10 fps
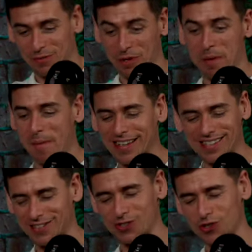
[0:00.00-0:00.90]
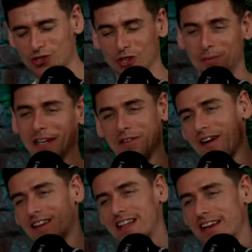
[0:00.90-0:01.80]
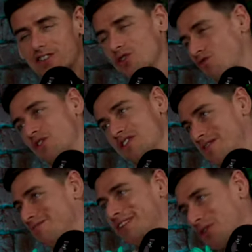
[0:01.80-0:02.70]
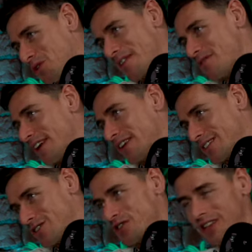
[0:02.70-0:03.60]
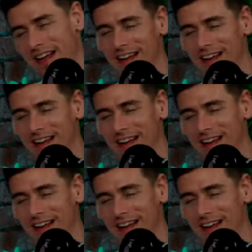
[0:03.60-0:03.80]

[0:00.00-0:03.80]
One of my mates is just stupidly fast. Like, he just runs. He doesn't do anything.